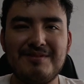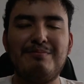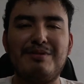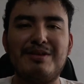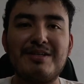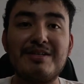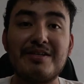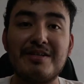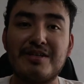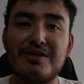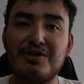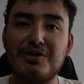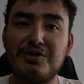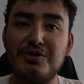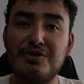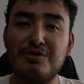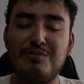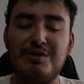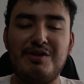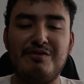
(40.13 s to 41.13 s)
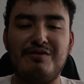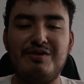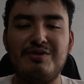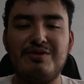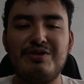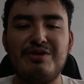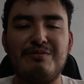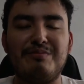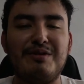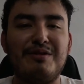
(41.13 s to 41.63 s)
Please excuse me if you
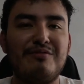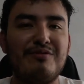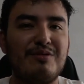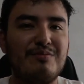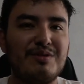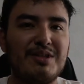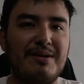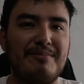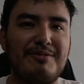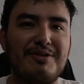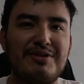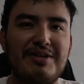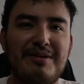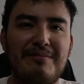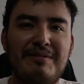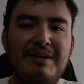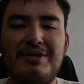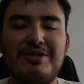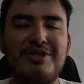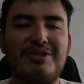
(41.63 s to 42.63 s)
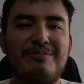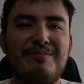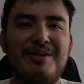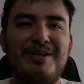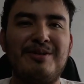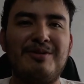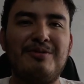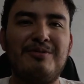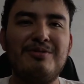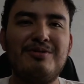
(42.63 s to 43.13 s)
see me from time to time watching
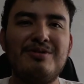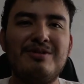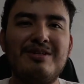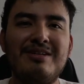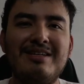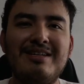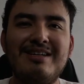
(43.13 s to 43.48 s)
my notes.